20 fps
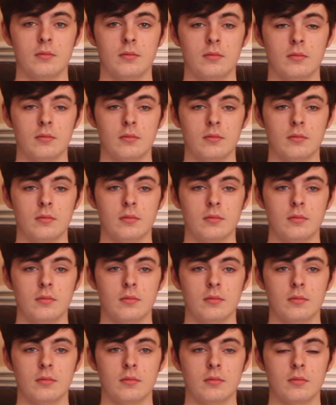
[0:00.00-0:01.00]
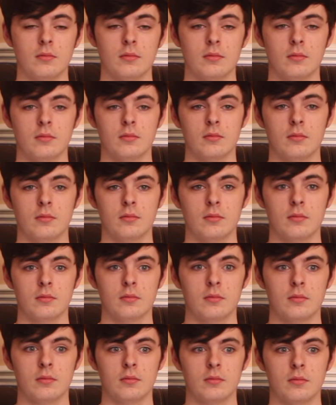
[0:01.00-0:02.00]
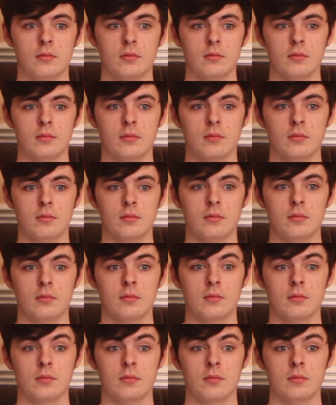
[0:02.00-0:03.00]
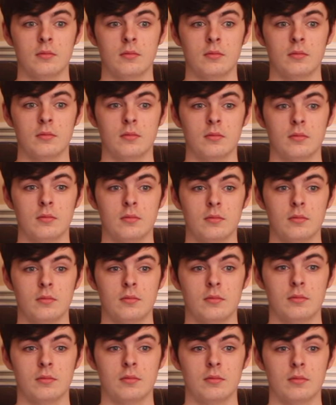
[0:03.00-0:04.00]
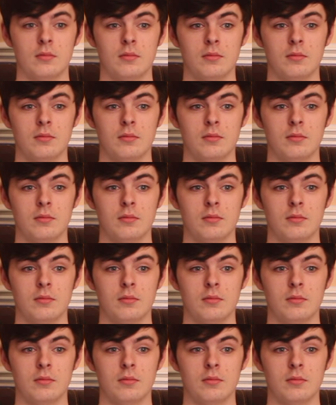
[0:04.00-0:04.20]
(not speaking)